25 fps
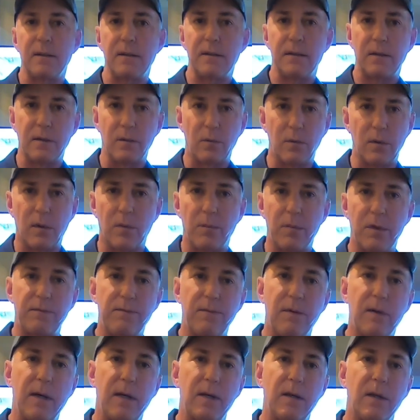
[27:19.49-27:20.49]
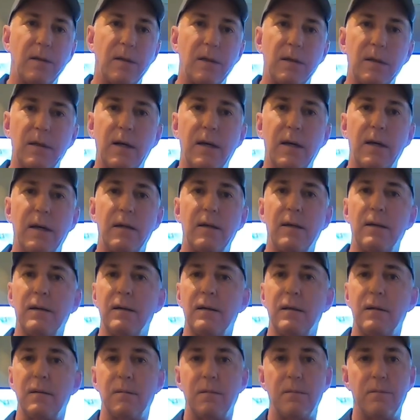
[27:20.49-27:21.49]
It will be fine on the 9,
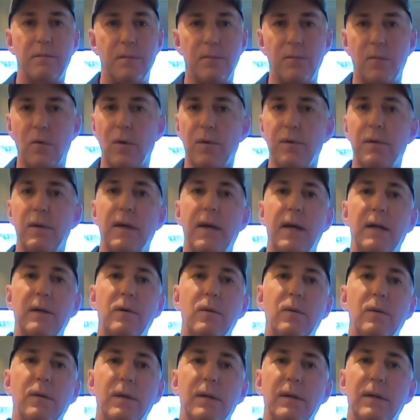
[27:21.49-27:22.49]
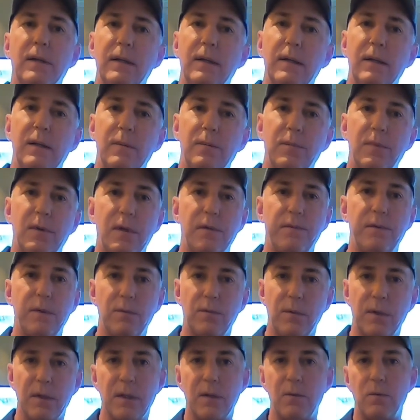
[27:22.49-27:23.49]
more than adequate. But if you
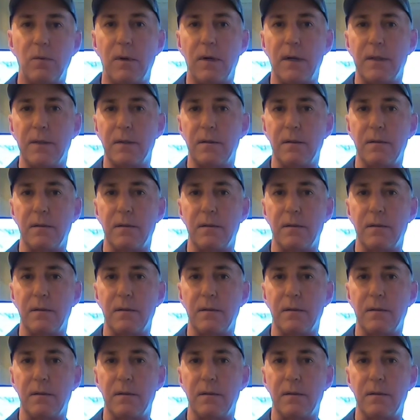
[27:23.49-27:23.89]
really want